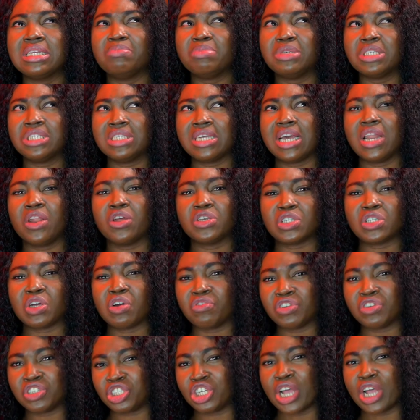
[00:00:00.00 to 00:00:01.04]
be jealous
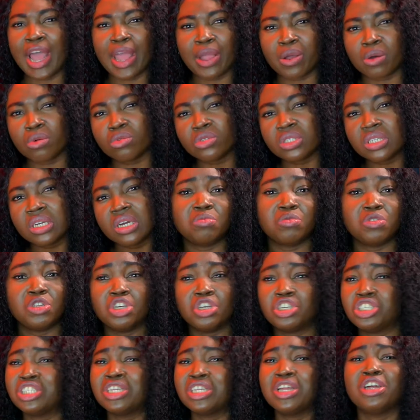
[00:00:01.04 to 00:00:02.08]
of a child?
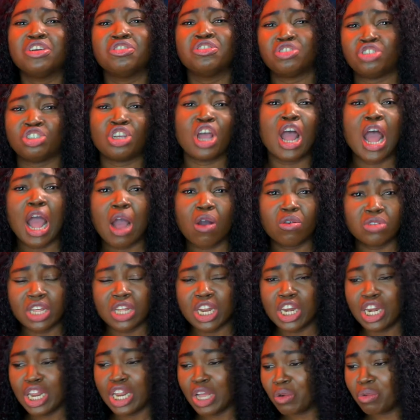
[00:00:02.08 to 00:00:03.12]
It's still a child, a
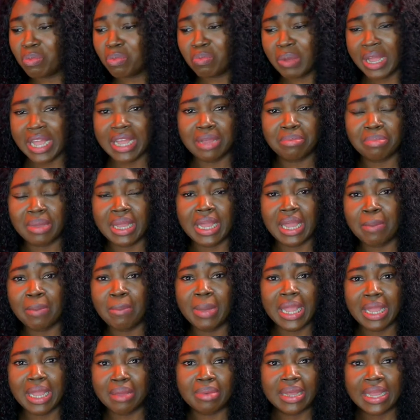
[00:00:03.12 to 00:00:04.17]
little baby, a
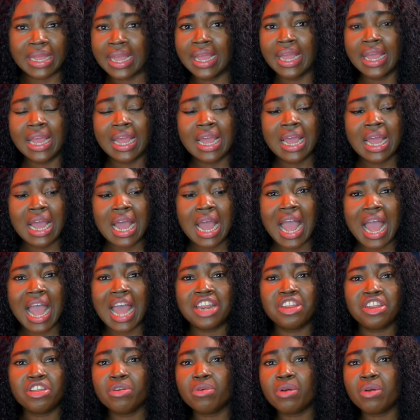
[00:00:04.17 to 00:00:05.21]
baby.
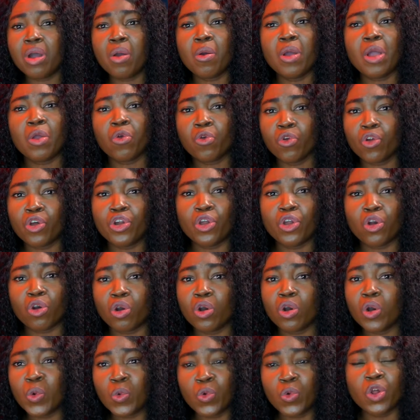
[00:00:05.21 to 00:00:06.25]
And you are a grown
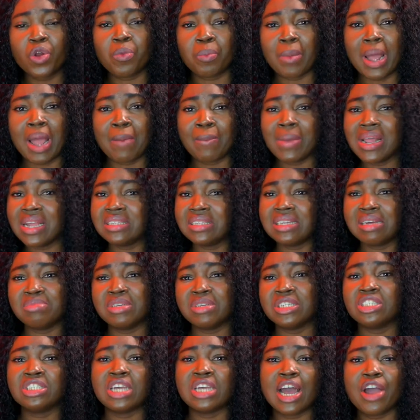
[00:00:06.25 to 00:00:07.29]
man. By the time
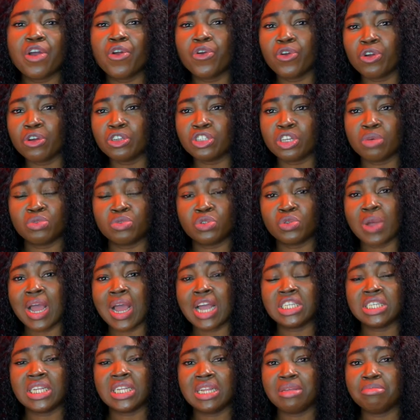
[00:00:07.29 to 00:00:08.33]
this child grows up to
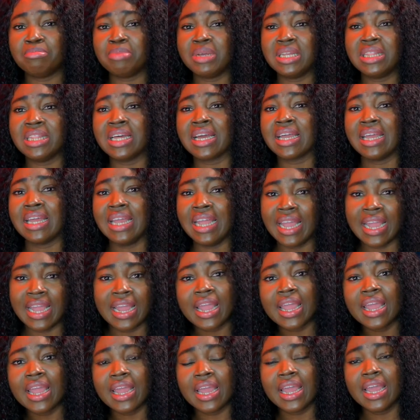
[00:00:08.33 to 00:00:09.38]
actually be the
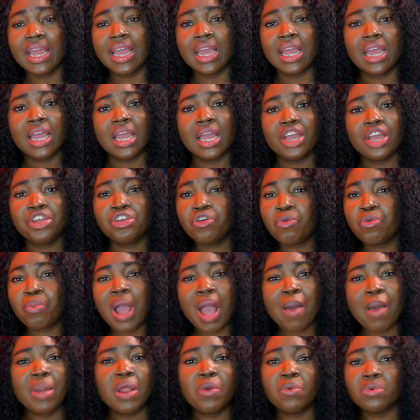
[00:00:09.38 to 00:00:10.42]
king, you
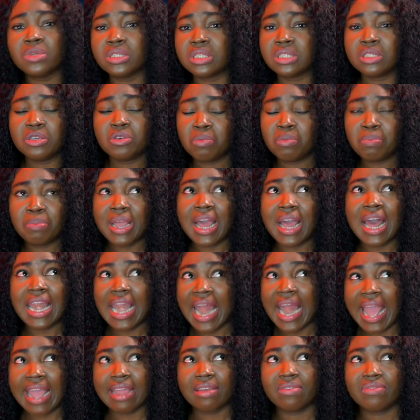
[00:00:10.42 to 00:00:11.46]
probably won't still be
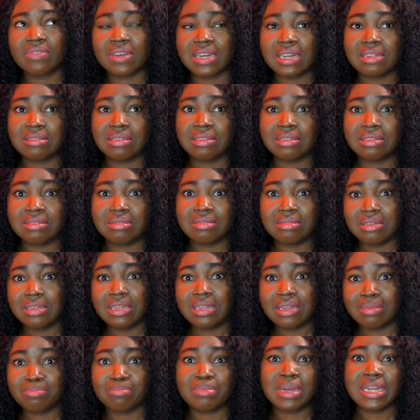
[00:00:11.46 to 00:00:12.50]
alive
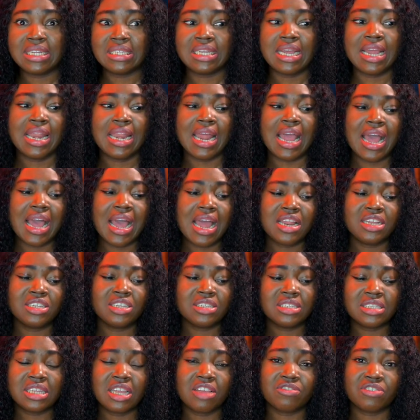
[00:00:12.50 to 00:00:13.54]
by then. And it
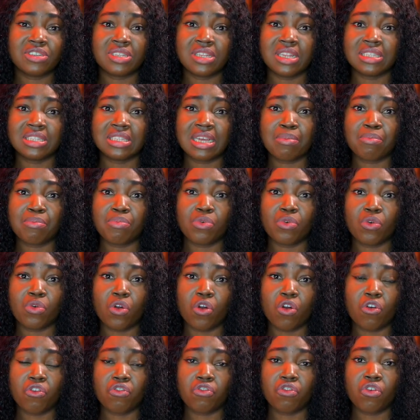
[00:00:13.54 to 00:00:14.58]
just gives us an example
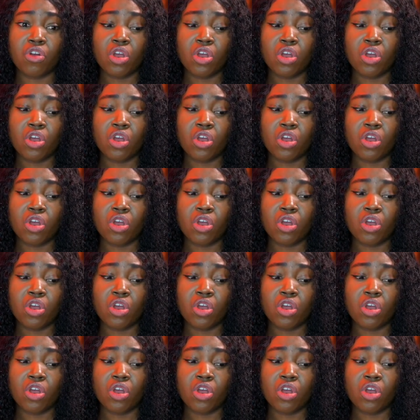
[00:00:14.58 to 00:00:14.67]
of